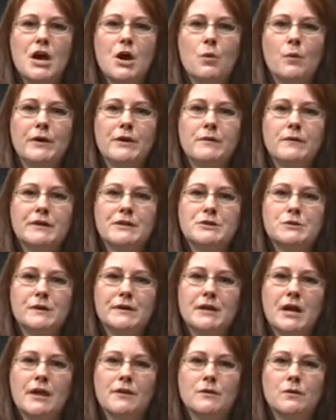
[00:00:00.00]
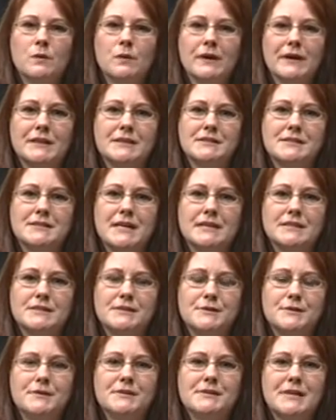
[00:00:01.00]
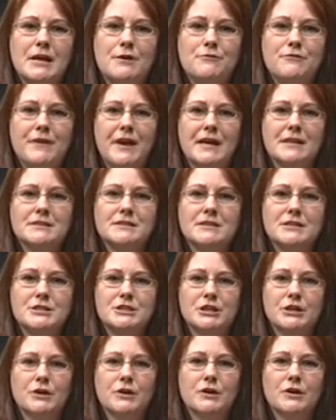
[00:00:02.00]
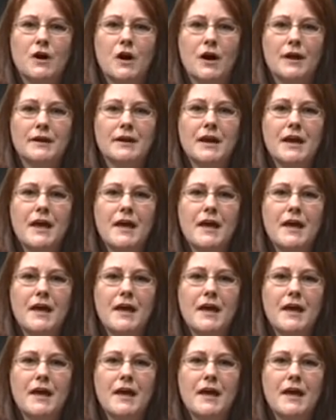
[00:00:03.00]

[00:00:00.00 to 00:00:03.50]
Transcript: where you can join other Oregon State students and fans to cheer her on.